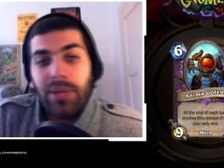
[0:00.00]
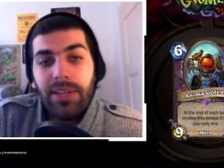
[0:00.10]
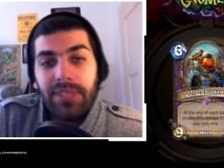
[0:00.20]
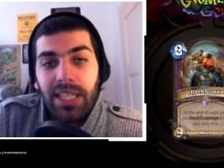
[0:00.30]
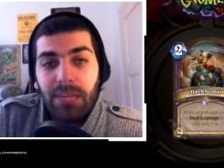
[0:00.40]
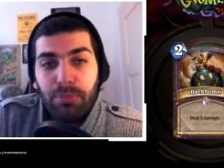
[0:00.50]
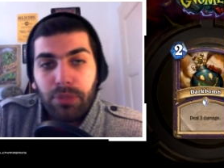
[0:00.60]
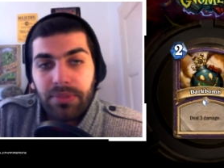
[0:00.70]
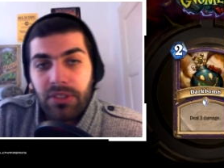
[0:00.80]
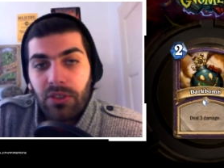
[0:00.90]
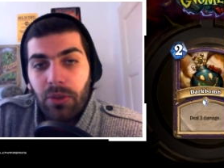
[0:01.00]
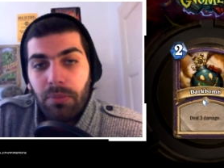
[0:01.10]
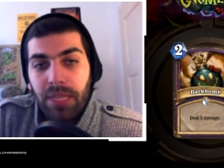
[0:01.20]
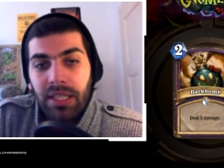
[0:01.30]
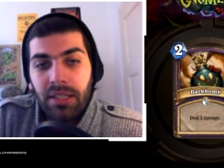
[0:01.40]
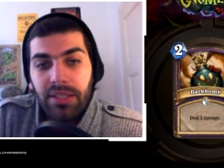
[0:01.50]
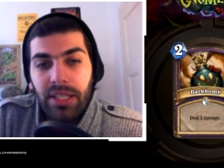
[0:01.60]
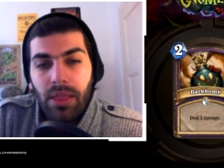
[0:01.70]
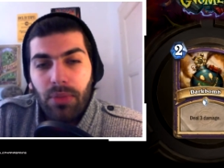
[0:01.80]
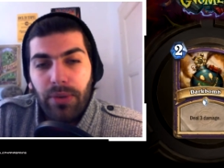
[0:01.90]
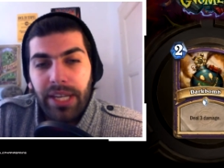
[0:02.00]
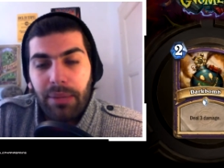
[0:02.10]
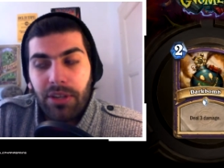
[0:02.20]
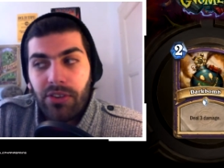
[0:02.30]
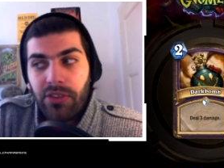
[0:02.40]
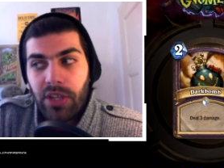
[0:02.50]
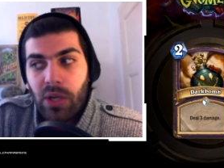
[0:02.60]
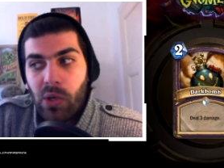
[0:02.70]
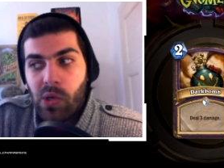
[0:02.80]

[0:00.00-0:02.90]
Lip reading: we have Dark Bomb, 2 mana, deal 3 damage. So,